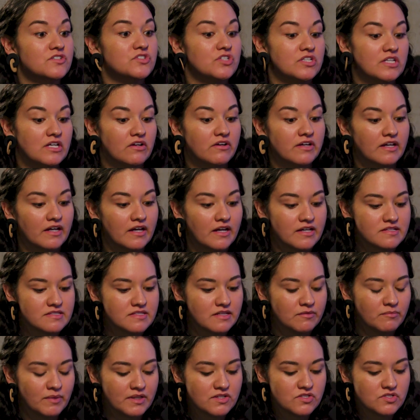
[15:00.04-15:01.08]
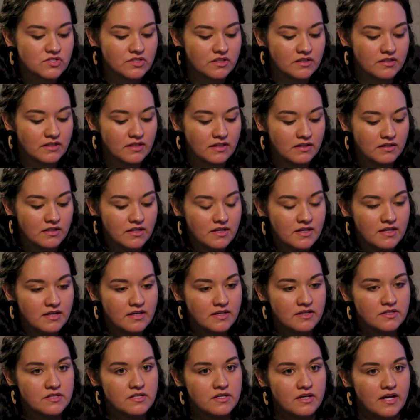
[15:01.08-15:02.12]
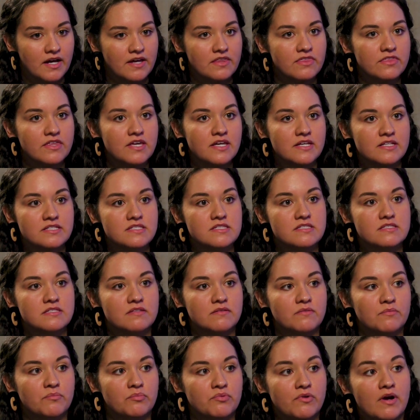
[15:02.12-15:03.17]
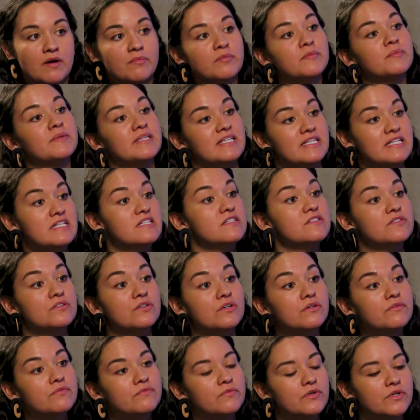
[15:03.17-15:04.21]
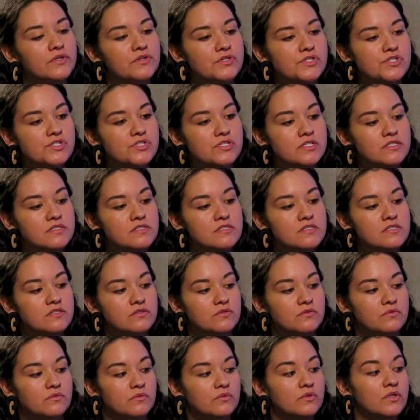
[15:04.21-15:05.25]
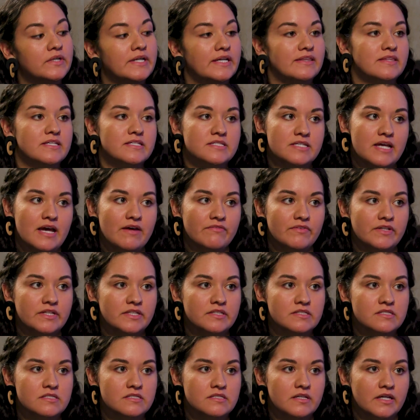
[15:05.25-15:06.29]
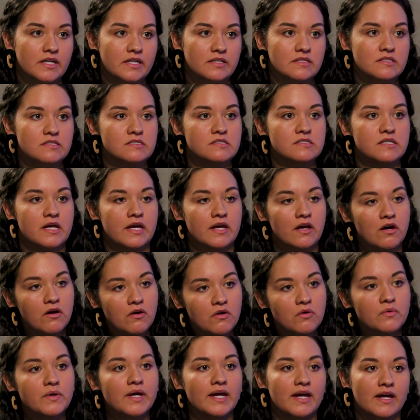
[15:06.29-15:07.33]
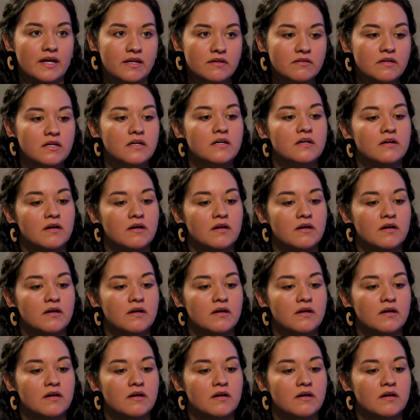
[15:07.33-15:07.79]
engineering, as they mentioned, and I think it's probably easier for Christians to look at this evidence and say, oh, okay,